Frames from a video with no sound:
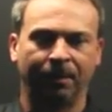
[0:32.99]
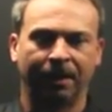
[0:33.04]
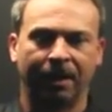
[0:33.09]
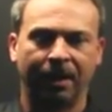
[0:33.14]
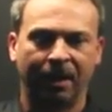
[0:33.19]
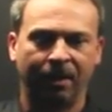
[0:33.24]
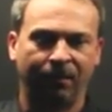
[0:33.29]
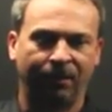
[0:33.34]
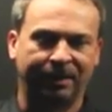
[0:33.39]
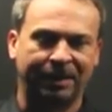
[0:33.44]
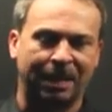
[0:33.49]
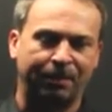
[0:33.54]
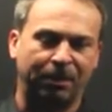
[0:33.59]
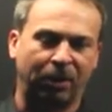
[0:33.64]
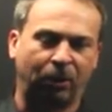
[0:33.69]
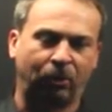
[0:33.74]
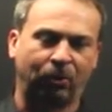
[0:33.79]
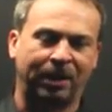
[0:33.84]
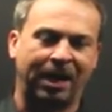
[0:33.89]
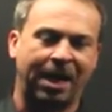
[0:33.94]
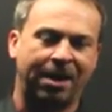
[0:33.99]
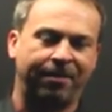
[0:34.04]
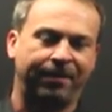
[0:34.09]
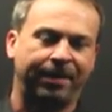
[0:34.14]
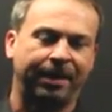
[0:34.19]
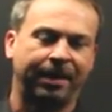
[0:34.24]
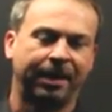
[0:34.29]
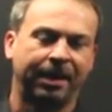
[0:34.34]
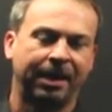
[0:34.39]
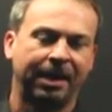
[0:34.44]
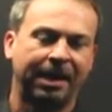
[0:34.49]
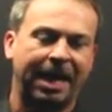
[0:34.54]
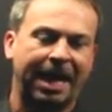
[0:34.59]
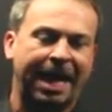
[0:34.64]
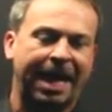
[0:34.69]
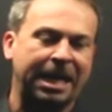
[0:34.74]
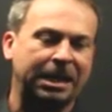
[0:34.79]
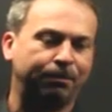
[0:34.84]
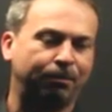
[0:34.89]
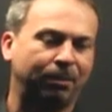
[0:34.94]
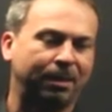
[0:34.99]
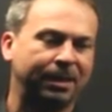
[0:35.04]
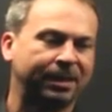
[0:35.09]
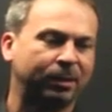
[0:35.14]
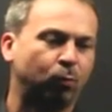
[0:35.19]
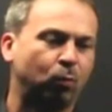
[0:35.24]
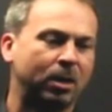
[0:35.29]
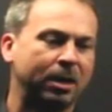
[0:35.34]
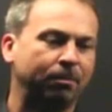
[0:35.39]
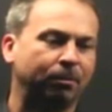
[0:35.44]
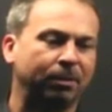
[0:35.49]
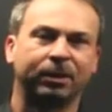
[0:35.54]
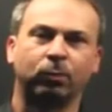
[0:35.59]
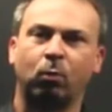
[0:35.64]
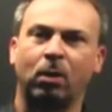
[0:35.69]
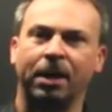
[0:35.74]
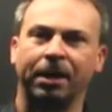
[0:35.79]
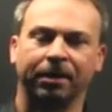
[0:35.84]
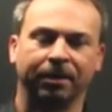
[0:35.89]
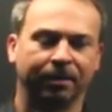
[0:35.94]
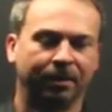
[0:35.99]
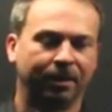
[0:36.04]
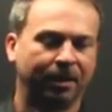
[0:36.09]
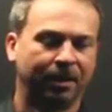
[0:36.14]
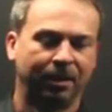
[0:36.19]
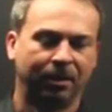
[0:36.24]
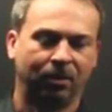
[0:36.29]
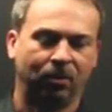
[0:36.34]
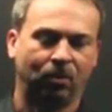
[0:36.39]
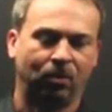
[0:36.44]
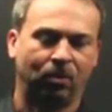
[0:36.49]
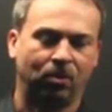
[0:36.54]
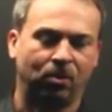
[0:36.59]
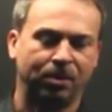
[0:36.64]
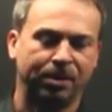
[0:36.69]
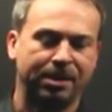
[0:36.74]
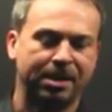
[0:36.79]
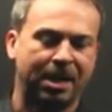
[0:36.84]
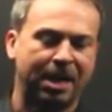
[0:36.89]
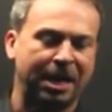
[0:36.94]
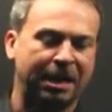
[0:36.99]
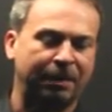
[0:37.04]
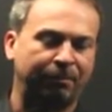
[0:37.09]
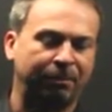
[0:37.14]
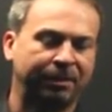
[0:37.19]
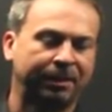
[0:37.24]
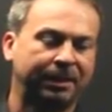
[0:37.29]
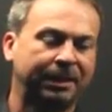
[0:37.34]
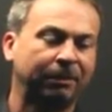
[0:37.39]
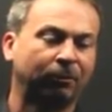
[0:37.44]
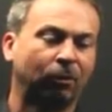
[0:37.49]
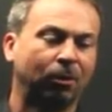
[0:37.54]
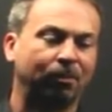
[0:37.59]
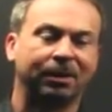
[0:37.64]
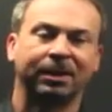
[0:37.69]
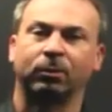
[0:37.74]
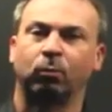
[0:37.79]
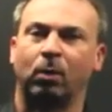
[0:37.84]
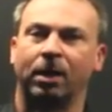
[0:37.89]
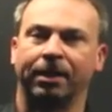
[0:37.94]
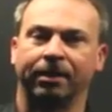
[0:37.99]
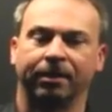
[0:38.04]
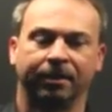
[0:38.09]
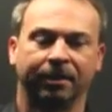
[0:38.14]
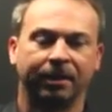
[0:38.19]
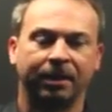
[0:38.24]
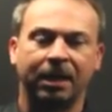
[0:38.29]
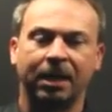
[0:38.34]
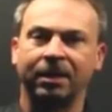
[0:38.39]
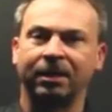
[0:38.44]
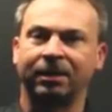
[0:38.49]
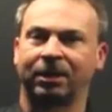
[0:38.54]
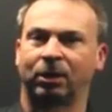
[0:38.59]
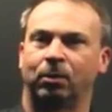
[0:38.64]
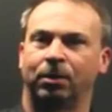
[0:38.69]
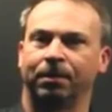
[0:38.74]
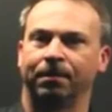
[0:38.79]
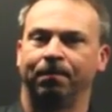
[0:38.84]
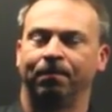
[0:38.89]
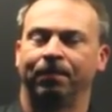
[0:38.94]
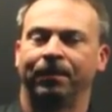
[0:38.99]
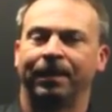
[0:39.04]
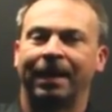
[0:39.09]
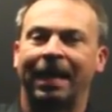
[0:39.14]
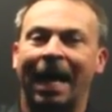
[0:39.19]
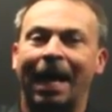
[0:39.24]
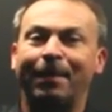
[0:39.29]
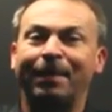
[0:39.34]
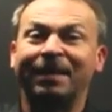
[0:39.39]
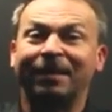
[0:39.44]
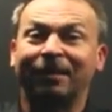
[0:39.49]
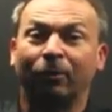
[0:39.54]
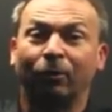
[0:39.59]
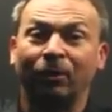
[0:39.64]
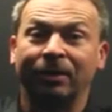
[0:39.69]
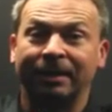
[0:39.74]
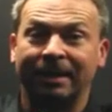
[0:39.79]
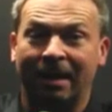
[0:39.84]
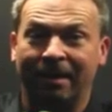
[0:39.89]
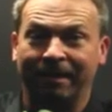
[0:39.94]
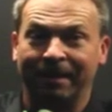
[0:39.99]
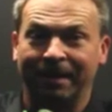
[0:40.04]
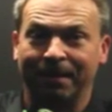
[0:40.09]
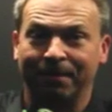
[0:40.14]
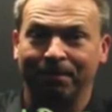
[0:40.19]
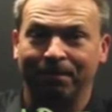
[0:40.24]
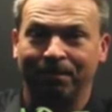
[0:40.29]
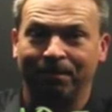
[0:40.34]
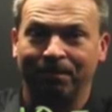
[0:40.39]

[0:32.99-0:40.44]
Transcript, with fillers: For example, I could have a 8 plus 1 plus 1, or 9 plus 0 plus 1, and so on. How many solutions are there?